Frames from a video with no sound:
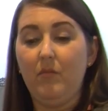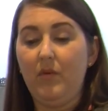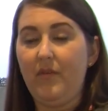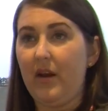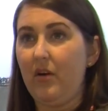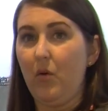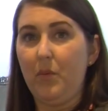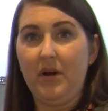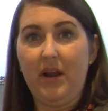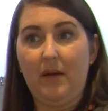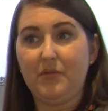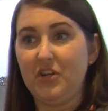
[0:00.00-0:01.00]
we've had an open
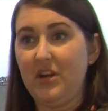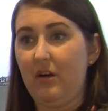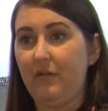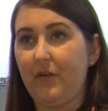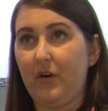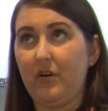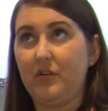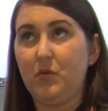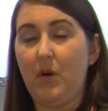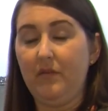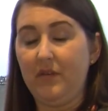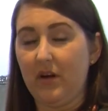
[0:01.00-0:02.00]
adoption now for
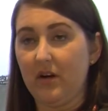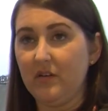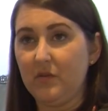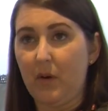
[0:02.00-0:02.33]
12 years.